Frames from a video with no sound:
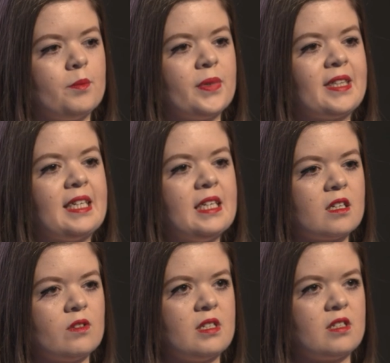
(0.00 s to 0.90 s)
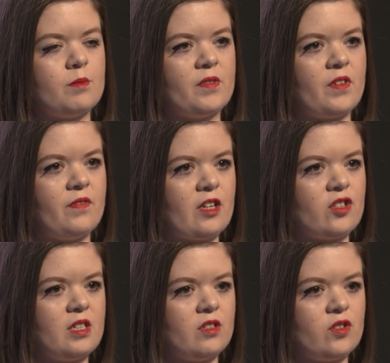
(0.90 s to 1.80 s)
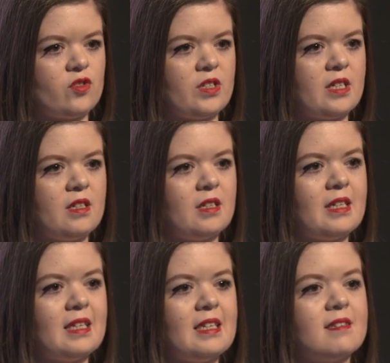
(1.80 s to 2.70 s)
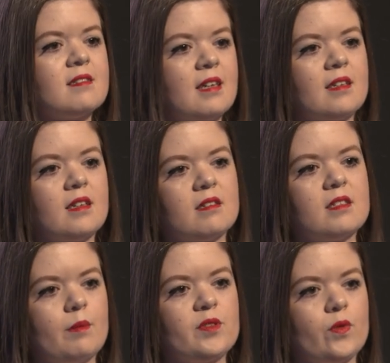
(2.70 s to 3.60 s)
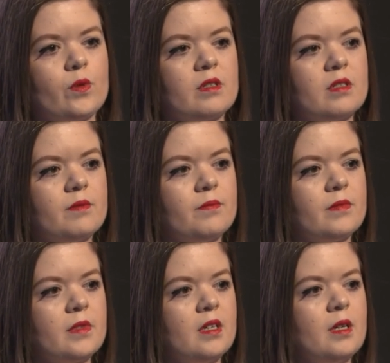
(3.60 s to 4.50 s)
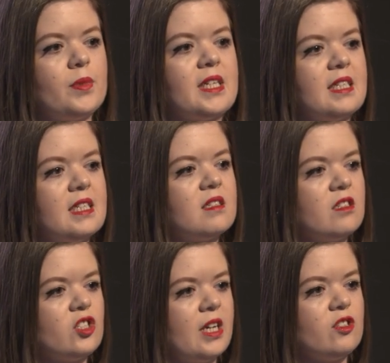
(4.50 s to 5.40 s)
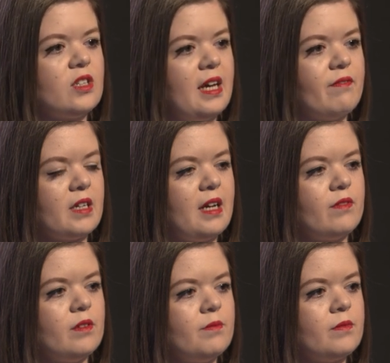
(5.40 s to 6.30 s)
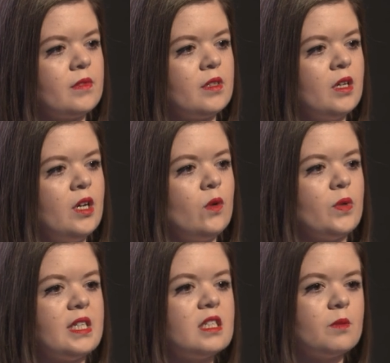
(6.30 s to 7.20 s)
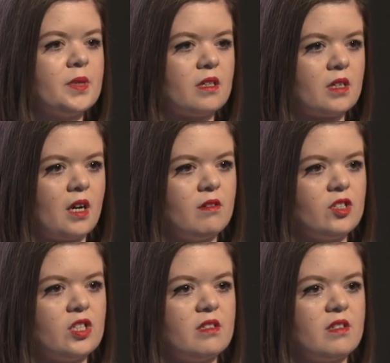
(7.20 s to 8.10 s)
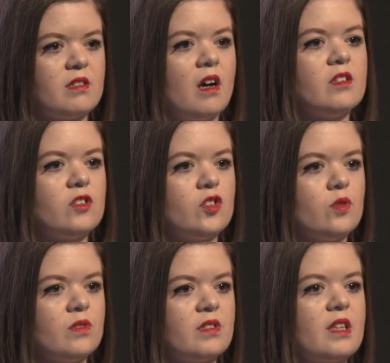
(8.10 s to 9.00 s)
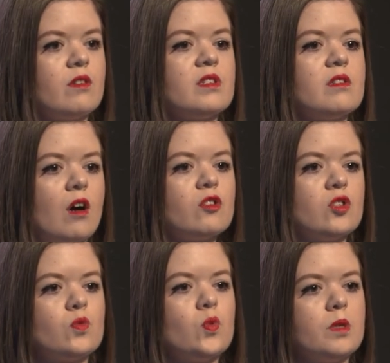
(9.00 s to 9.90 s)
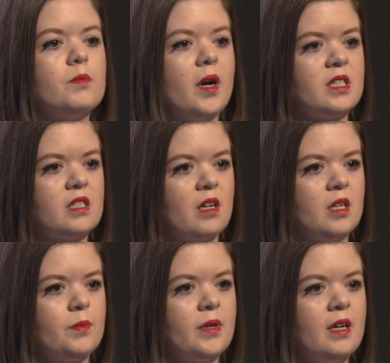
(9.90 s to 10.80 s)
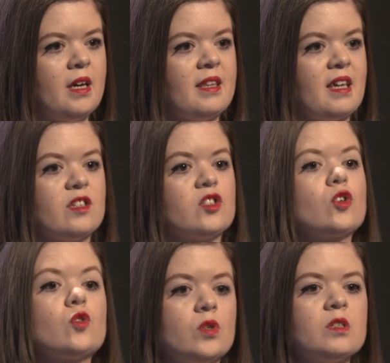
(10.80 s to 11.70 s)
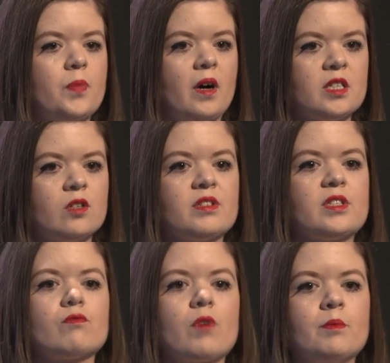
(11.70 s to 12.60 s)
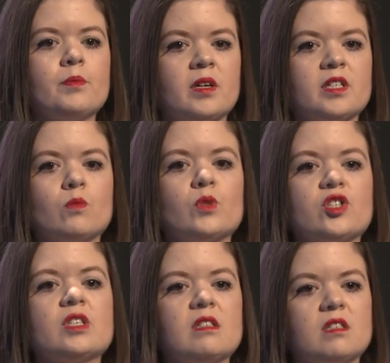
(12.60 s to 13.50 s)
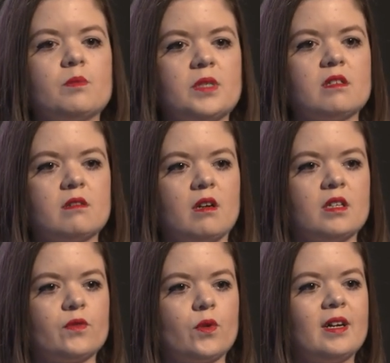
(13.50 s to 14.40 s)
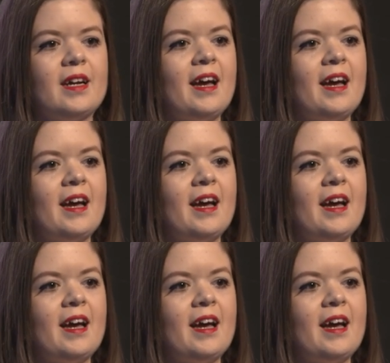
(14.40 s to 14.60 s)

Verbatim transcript: But the ecosystem of the fashion industry is taking steps forward, but it needs to change at every level. We need to be encouraging design students that there is not just one body type that is a good body or is the right body and which needs to be designed for.